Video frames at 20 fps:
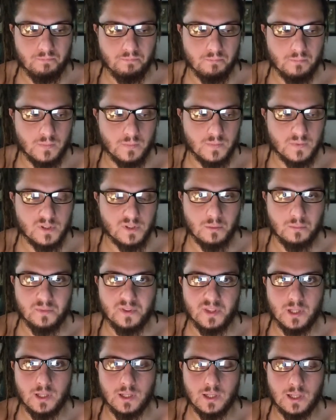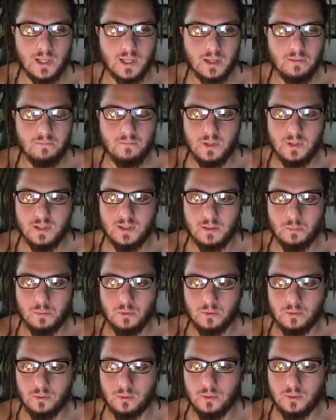something like
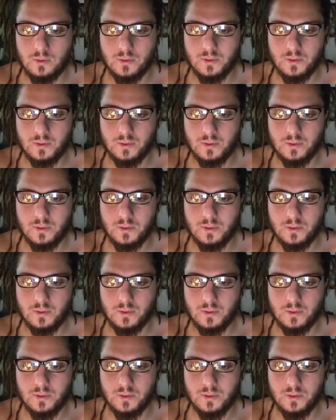invisible.